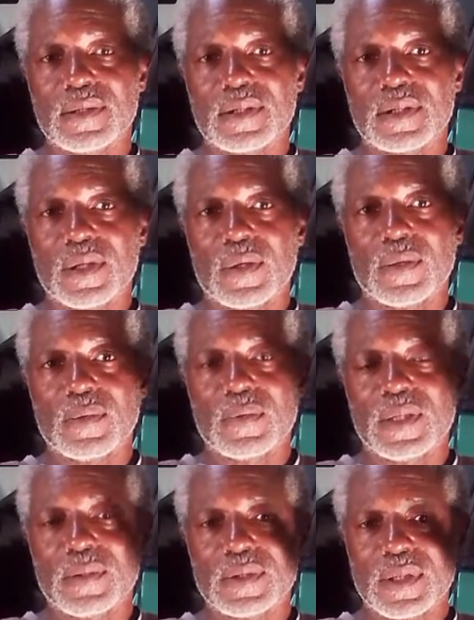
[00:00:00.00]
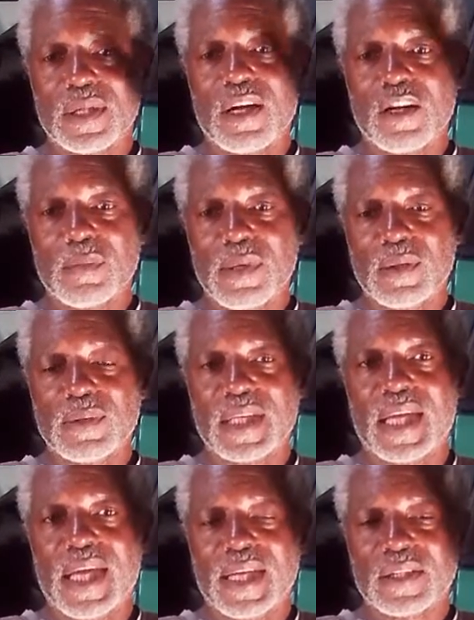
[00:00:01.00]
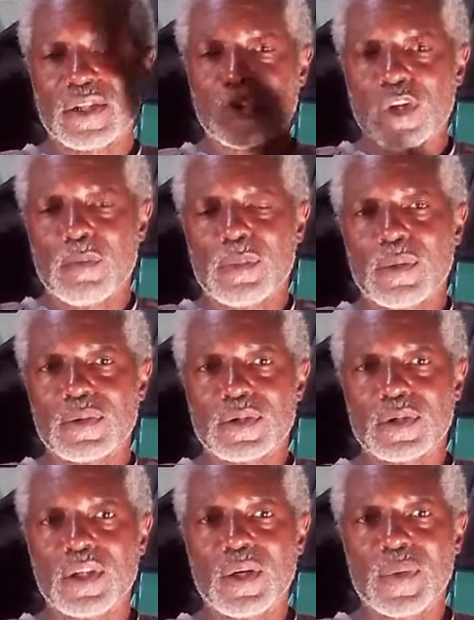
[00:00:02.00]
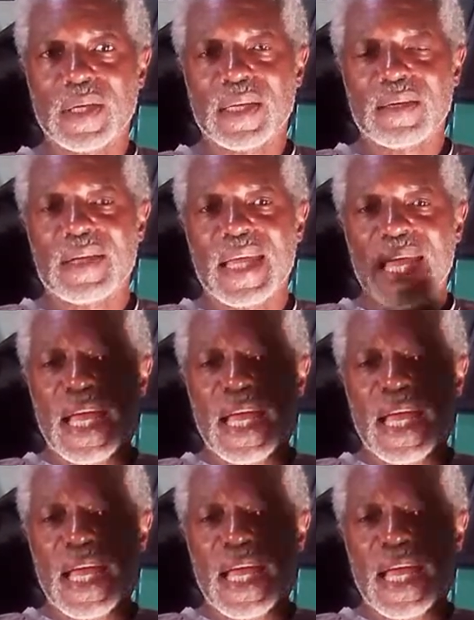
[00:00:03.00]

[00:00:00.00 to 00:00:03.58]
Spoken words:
So it was a long bolt and short bolts to go in here,